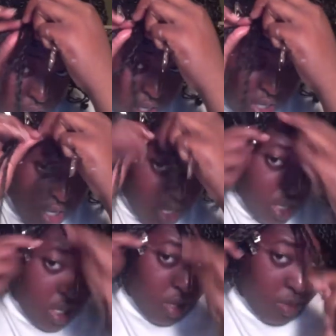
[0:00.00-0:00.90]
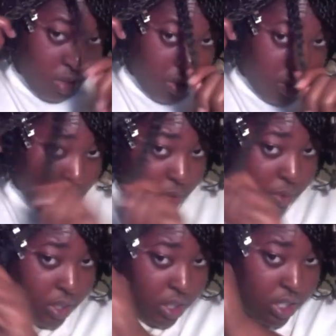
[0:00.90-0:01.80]
I'm gonna curl it
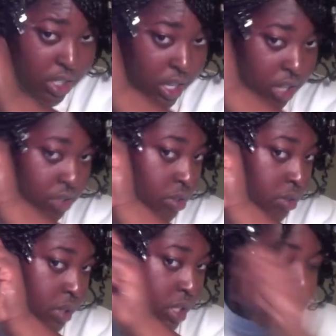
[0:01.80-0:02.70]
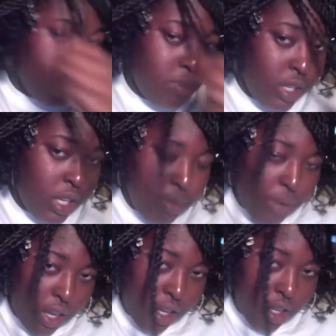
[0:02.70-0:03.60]
where it looks natural when it's laid
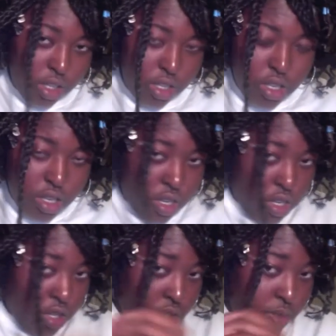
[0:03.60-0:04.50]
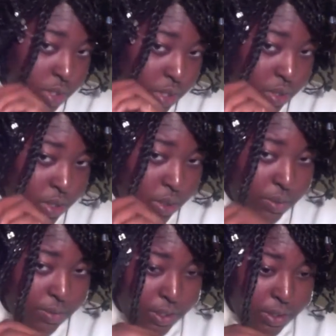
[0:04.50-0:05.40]
back. So I'm gonna do this
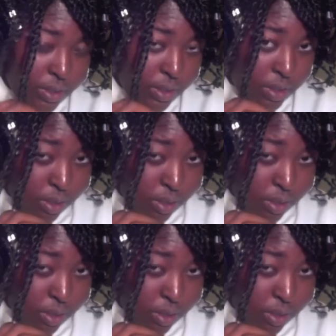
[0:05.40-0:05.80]
one first.